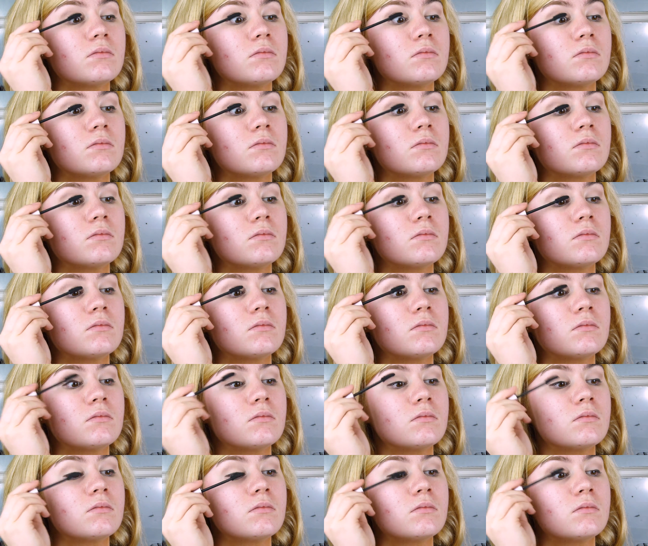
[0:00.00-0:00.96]

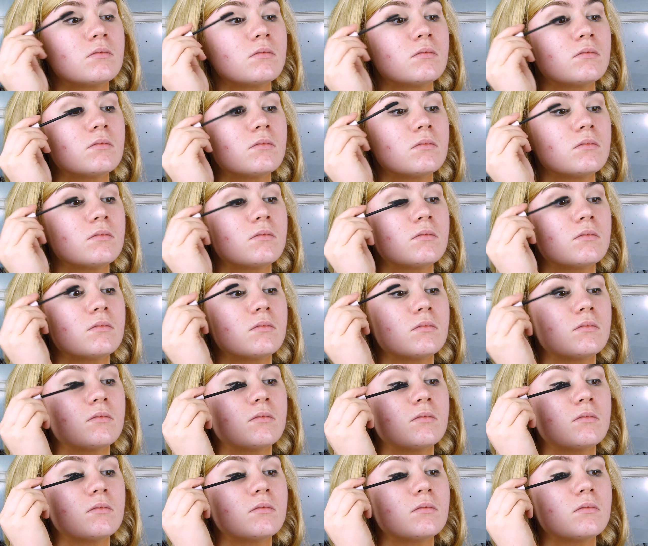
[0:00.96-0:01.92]

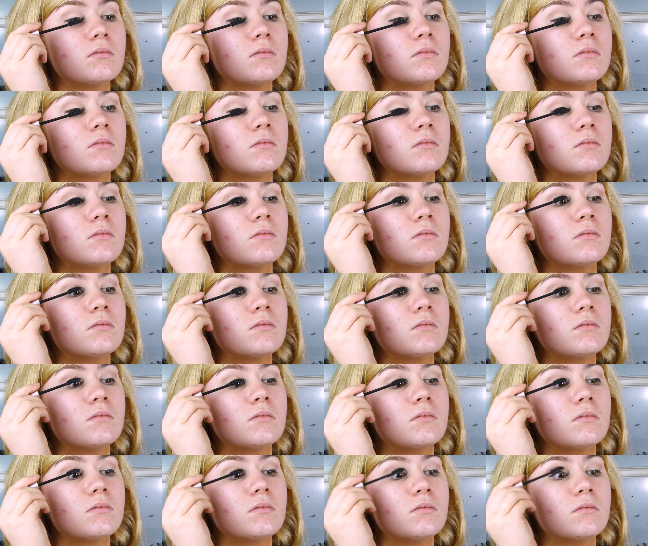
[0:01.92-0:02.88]

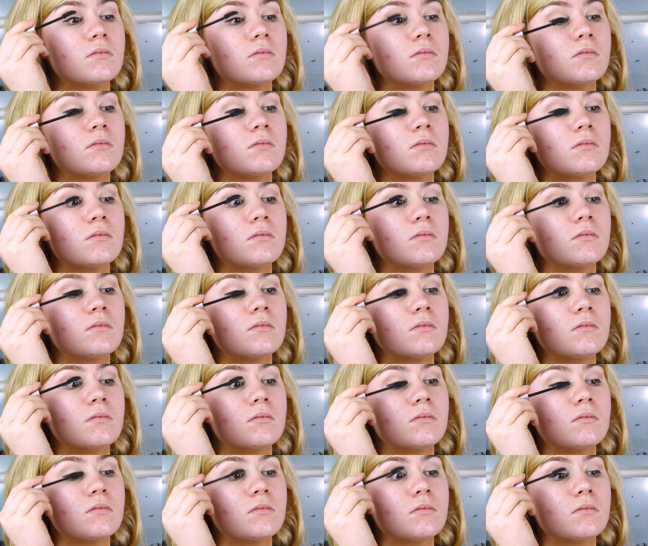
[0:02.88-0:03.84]

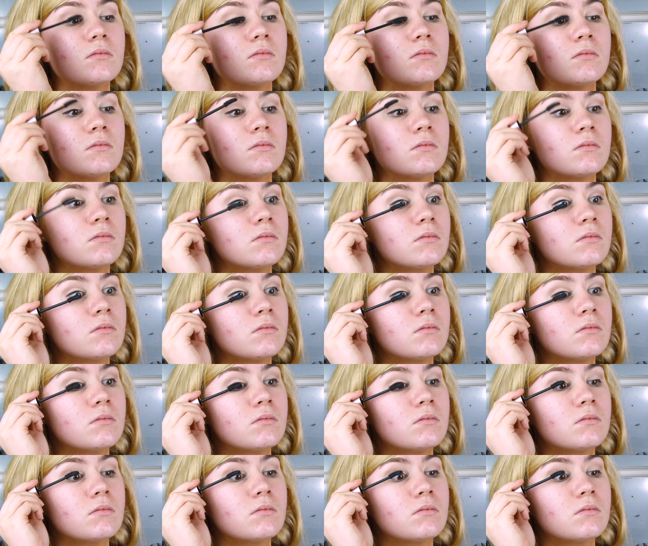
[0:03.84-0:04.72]
(no one is talking)